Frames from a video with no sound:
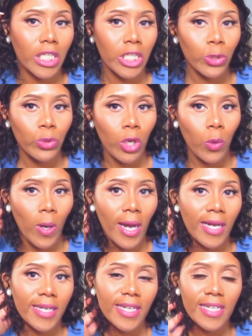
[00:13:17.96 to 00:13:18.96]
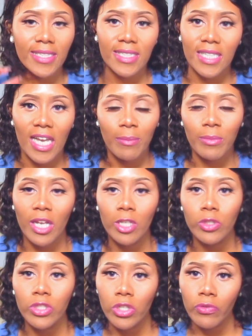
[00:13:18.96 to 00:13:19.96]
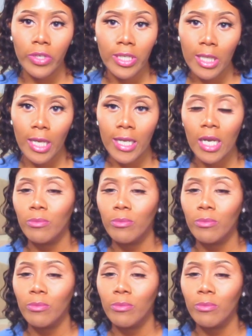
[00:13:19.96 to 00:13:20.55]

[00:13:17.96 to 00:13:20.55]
you know why. Because I'm not using a ring light,